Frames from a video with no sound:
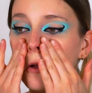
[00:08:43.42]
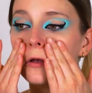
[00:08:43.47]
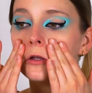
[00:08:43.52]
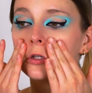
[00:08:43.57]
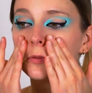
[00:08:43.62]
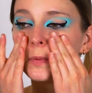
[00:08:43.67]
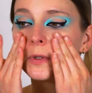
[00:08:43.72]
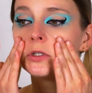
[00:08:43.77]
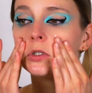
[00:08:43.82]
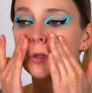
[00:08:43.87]

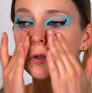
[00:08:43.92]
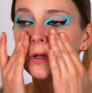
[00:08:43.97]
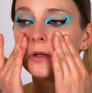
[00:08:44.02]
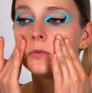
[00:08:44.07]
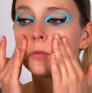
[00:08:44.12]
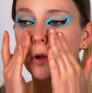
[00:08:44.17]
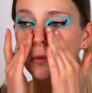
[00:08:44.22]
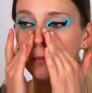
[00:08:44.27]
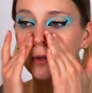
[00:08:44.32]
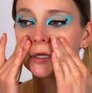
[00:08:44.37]
especially
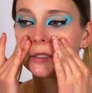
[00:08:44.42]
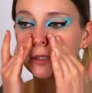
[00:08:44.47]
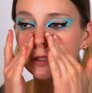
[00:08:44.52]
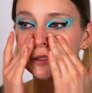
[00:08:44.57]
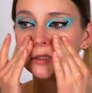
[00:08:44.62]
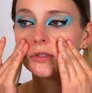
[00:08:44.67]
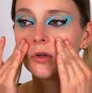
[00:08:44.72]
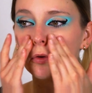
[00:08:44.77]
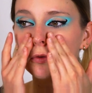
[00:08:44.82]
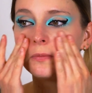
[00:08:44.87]
around my
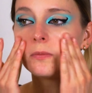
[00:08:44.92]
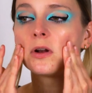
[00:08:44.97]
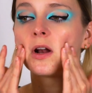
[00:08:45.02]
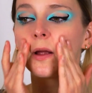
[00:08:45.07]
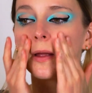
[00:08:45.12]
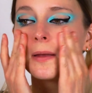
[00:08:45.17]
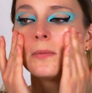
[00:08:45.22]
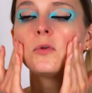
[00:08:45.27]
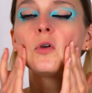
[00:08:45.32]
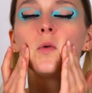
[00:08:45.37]
T-zone, but I
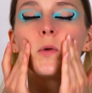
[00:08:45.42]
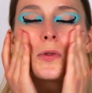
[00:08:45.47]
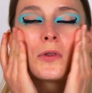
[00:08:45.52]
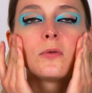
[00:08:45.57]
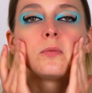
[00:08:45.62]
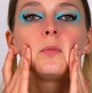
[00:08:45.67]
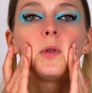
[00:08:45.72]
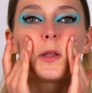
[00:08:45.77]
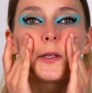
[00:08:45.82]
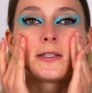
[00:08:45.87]
am going to
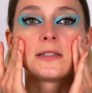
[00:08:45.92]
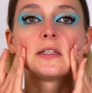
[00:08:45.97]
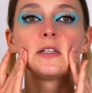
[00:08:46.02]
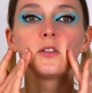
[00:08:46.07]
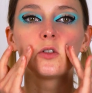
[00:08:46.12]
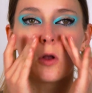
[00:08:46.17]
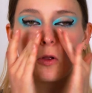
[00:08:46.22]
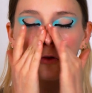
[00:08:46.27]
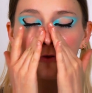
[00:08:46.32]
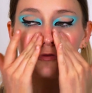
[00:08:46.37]
place this
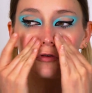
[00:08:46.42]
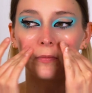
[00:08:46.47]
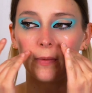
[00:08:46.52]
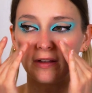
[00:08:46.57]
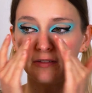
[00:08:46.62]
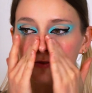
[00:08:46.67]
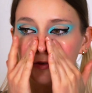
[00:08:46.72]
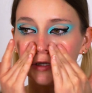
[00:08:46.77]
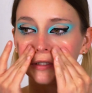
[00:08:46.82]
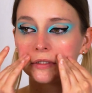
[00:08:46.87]
all over my
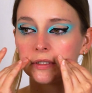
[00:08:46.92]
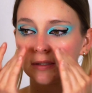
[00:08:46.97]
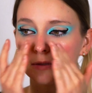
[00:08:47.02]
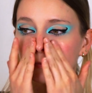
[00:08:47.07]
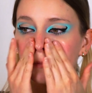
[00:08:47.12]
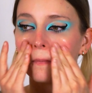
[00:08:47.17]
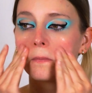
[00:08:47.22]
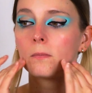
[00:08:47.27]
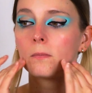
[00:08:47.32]
face.